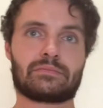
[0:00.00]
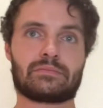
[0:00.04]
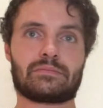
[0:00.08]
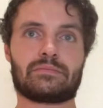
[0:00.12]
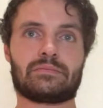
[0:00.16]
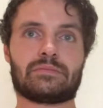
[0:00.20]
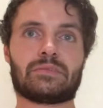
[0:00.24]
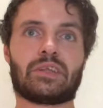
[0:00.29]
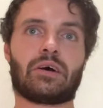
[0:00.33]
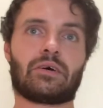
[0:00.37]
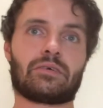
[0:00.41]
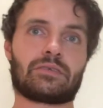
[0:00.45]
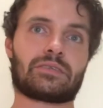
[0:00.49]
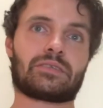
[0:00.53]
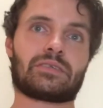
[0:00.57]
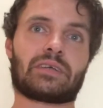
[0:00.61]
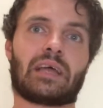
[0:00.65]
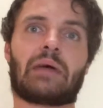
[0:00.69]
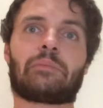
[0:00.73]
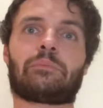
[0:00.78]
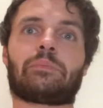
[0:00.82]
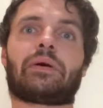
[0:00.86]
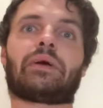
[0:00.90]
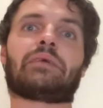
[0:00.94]
not
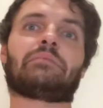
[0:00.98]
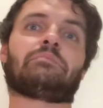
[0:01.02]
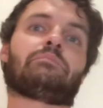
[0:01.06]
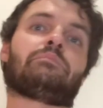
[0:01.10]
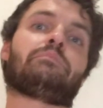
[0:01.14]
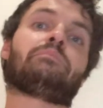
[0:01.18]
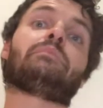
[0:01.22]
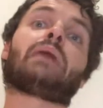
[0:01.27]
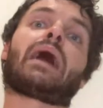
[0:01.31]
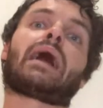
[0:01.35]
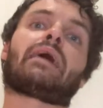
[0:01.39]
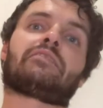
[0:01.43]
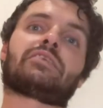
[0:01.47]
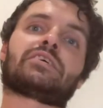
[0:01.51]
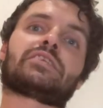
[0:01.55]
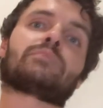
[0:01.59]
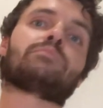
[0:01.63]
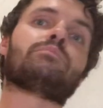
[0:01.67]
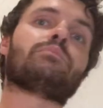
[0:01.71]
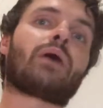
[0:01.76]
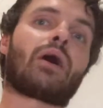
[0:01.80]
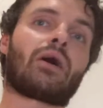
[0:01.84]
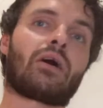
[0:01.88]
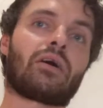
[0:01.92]

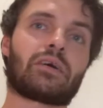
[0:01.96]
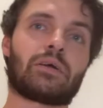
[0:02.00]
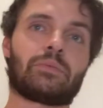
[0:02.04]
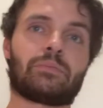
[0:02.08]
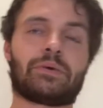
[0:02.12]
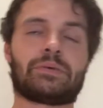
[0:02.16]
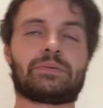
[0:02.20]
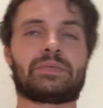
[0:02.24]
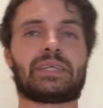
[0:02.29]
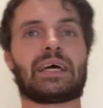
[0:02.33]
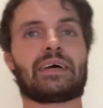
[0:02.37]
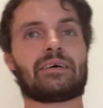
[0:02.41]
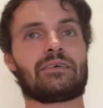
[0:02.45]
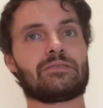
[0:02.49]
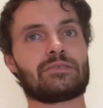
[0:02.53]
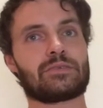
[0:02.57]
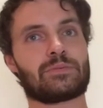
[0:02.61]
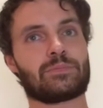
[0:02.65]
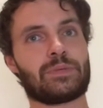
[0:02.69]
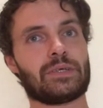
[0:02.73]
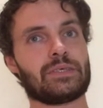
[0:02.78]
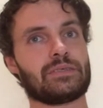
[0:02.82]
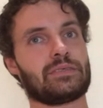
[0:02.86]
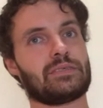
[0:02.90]
embarrassed by Bedell's,
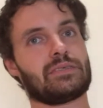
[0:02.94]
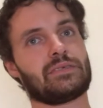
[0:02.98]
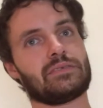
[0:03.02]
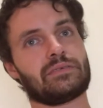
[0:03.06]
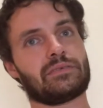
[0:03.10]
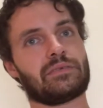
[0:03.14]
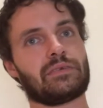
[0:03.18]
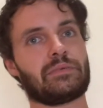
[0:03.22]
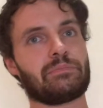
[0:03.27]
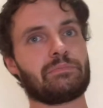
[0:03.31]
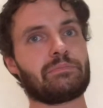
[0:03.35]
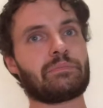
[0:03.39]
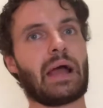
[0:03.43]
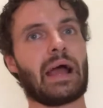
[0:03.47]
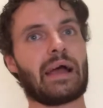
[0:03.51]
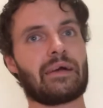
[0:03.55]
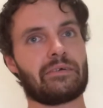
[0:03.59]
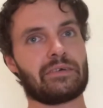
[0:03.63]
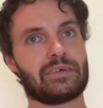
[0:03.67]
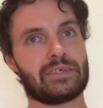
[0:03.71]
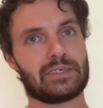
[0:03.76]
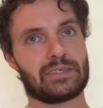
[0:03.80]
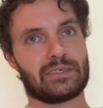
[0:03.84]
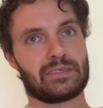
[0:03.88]
but
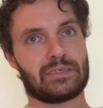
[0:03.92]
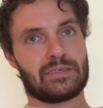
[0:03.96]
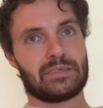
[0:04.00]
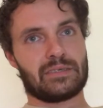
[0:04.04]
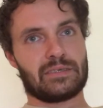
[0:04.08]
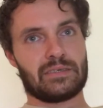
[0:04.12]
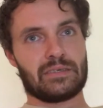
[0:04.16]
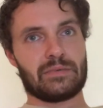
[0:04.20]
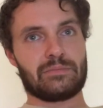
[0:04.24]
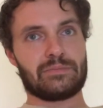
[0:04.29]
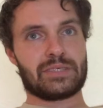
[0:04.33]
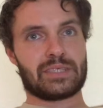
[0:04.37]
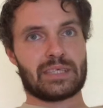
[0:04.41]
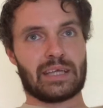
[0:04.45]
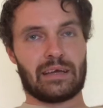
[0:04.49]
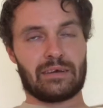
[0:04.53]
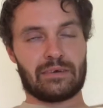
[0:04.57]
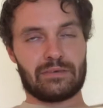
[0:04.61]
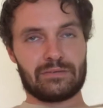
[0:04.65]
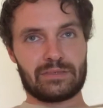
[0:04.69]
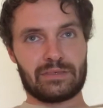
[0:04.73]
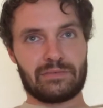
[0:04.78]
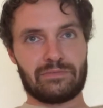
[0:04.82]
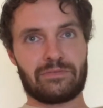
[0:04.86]
embarrassed
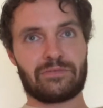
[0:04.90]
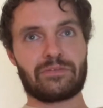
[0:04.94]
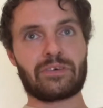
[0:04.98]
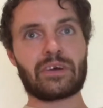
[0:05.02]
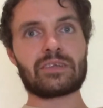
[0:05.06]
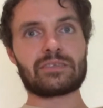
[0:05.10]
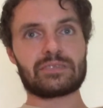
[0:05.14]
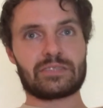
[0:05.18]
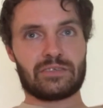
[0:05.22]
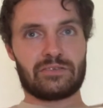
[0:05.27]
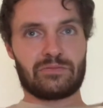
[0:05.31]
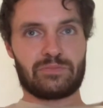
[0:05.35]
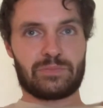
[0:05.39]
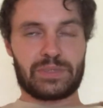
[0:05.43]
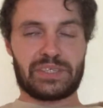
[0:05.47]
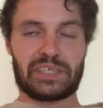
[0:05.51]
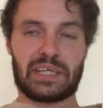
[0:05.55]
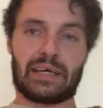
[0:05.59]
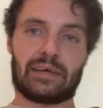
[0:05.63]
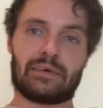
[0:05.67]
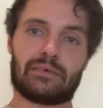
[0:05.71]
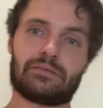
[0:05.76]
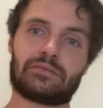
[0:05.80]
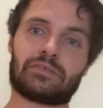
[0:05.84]
themselves in front of
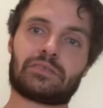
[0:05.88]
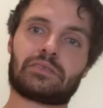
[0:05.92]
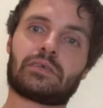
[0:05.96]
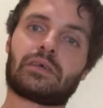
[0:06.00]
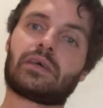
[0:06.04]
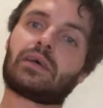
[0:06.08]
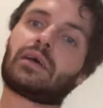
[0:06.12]
Bedell's.